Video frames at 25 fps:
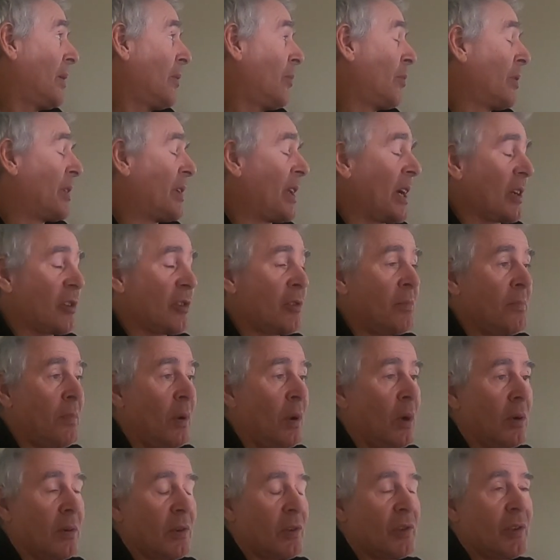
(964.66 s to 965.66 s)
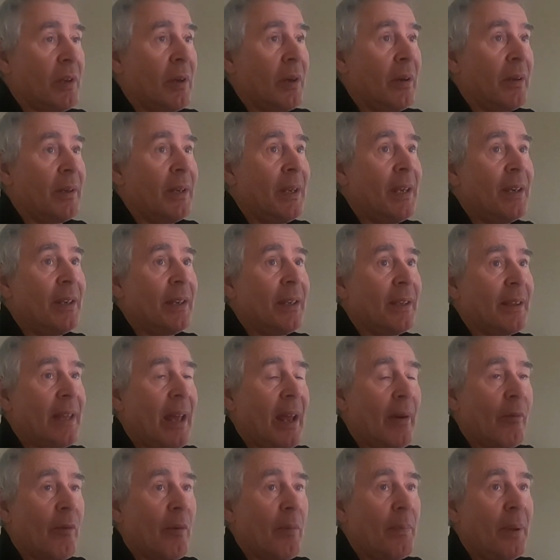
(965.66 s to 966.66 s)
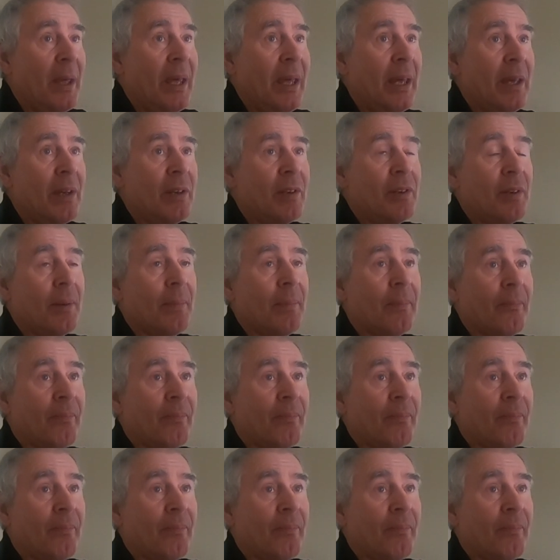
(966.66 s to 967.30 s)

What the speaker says: reduction box. Need to get that repaired.